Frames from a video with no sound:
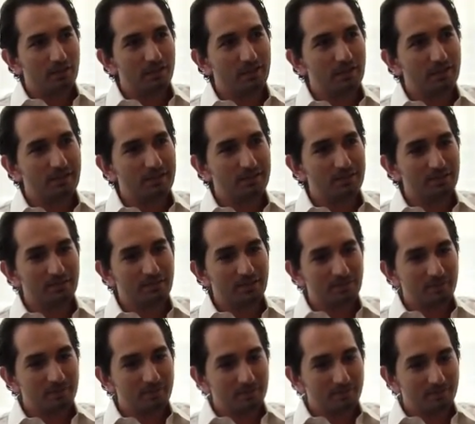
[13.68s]

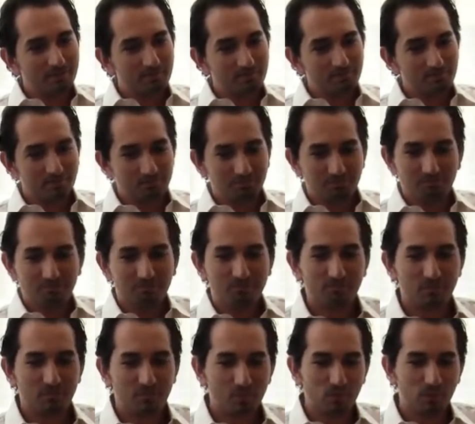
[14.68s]
Uh,
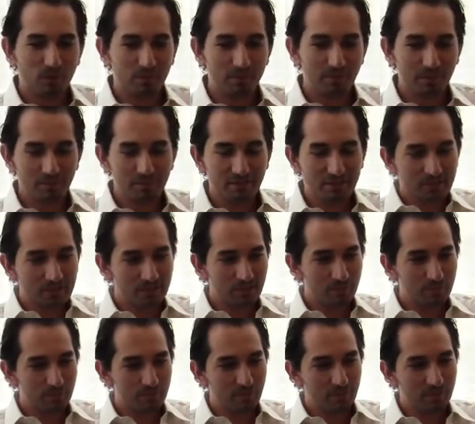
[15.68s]
well, basically,
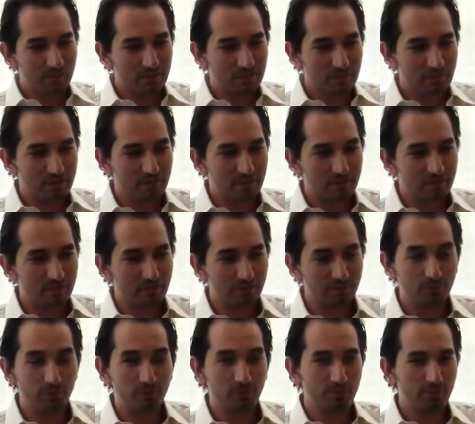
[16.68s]
I'm just a
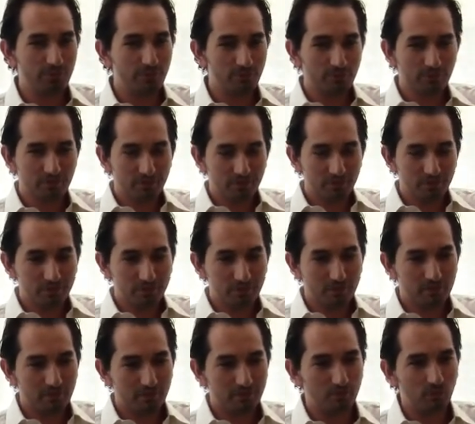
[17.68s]
food enthusiast.
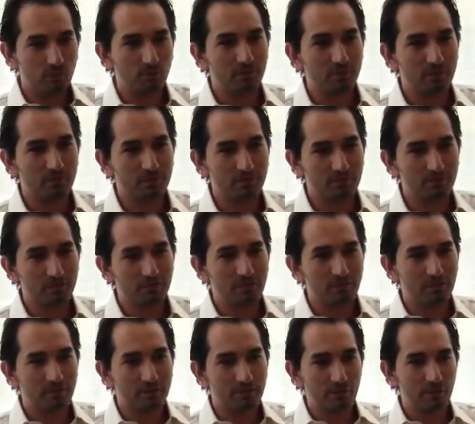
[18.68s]
I've always
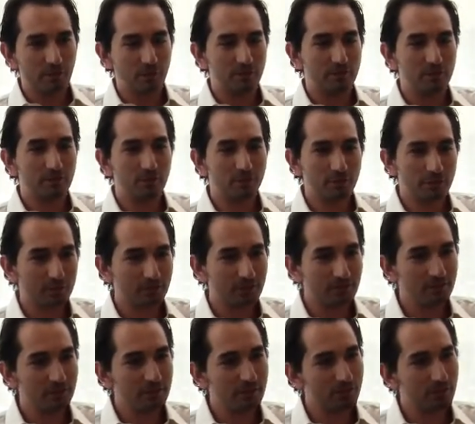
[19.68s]
enjoyed cooking.
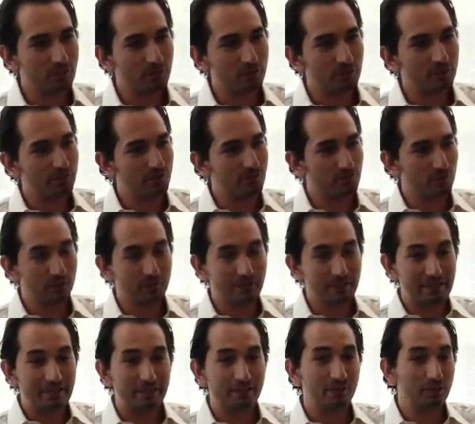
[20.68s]
I've always enjoyed
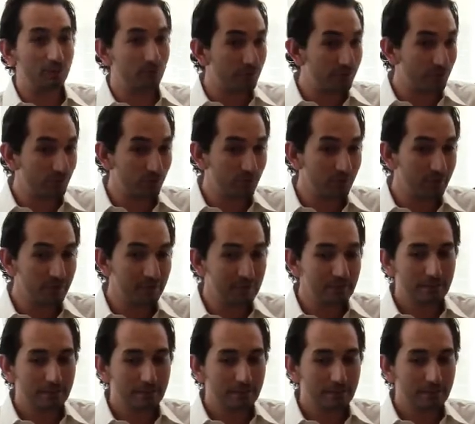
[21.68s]
eating good food.